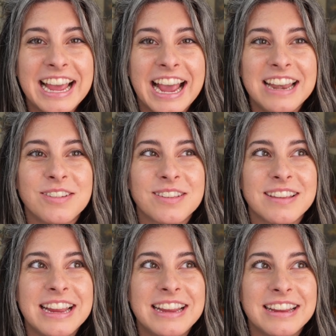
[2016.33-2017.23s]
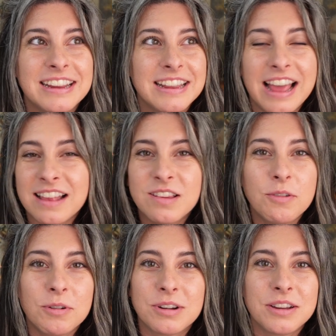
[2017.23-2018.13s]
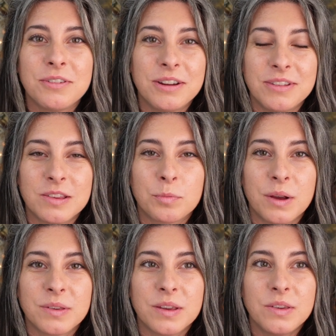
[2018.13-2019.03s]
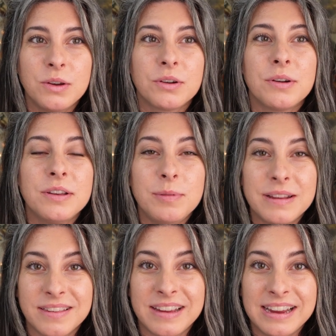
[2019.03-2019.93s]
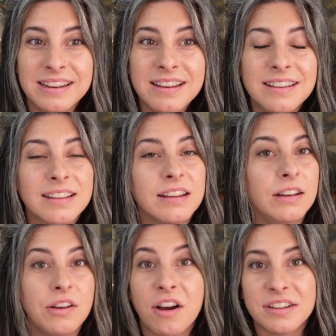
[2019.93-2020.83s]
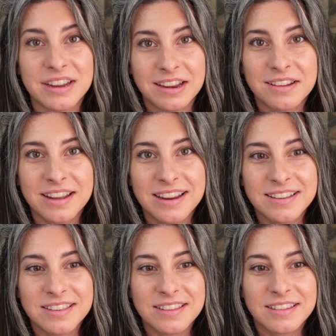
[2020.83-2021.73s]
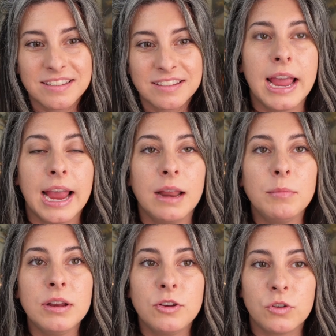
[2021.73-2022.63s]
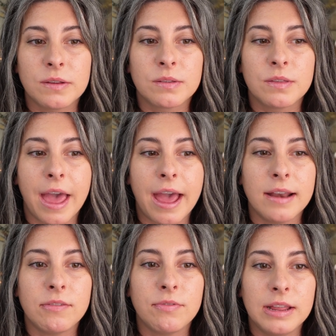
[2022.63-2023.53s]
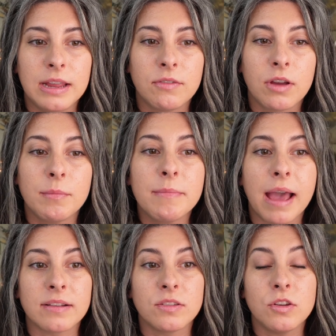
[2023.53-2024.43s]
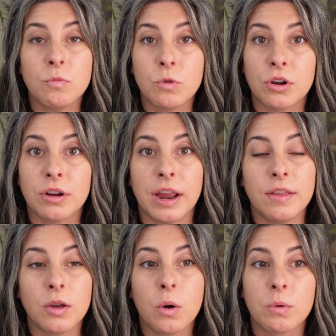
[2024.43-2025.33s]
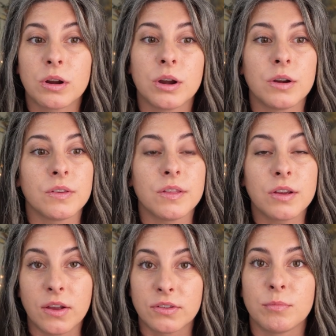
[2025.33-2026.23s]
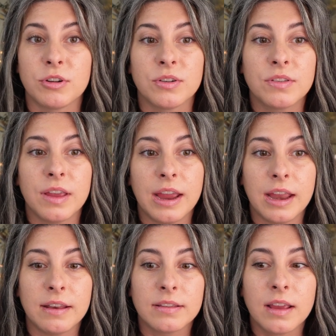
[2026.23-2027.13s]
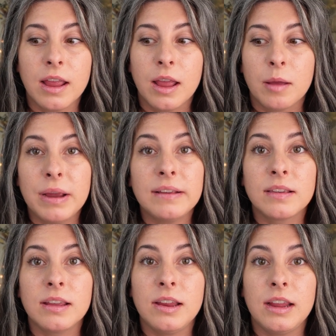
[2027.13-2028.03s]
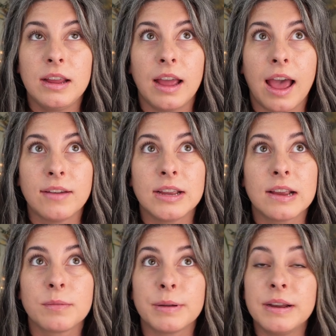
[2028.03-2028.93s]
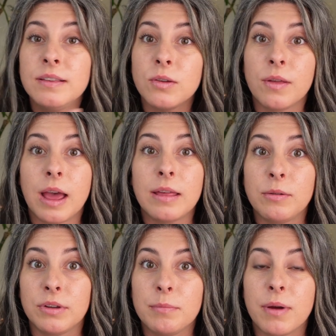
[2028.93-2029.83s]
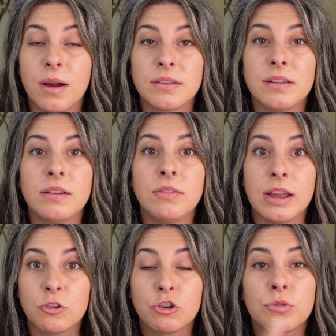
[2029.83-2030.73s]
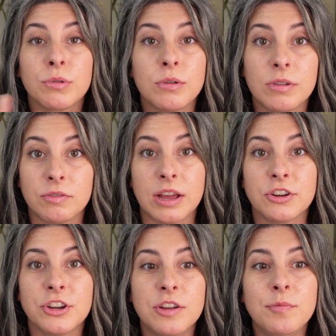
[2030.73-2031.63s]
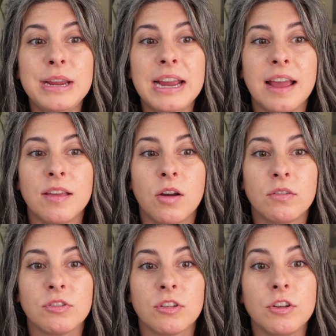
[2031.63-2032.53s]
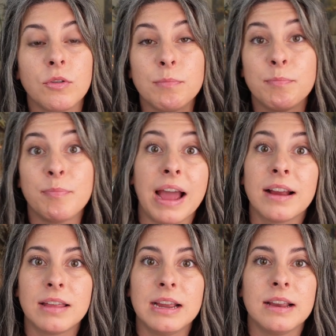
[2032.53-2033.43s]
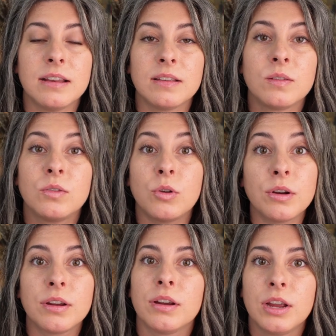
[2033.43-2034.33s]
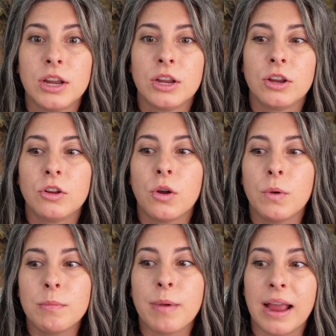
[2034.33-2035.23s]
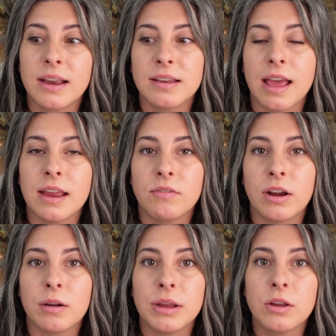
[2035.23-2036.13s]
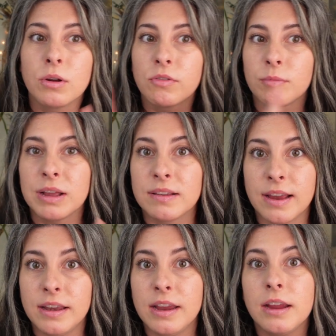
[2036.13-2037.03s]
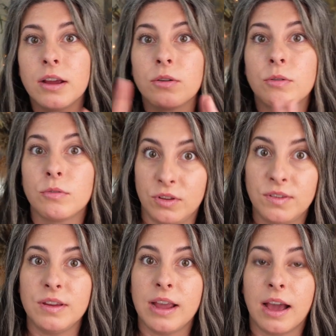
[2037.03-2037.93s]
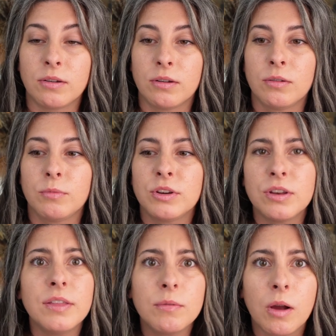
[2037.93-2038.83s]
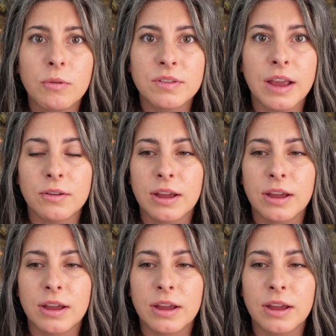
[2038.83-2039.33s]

And it was that's not what we're doing with this process. You are going to be seen, not analyzed. And I'm going to address that feeling of coming back to work and the coworkers and the customers and basically having experienced all that like really positive, like true reflection of me. And then all of a sudden going back, like in stark, going back into that environment, going from like San Diego to Seattle, which nothing wrong with Seattle.